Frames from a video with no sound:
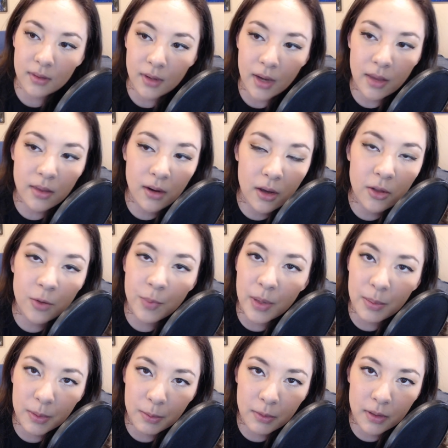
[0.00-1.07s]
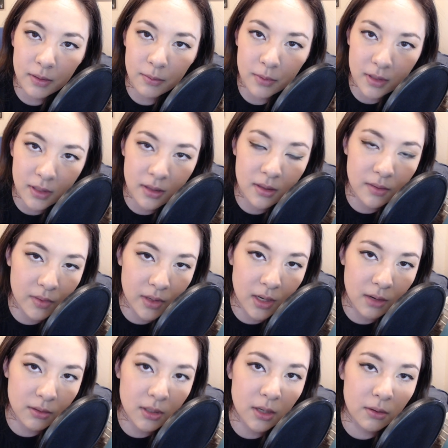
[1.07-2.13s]
And then other people will see the
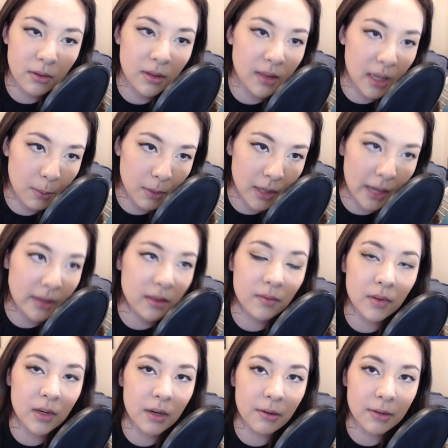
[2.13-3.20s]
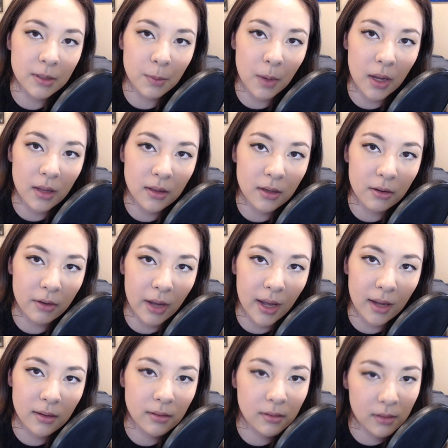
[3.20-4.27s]
video too and they will like the video as well.
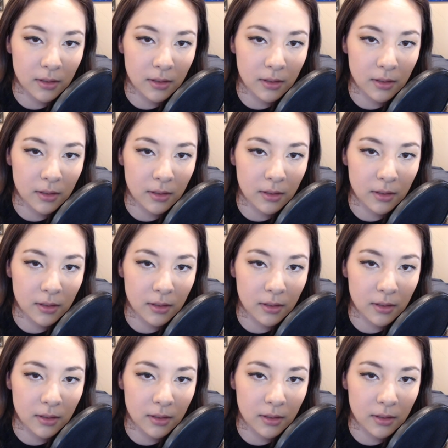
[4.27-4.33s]
Okay.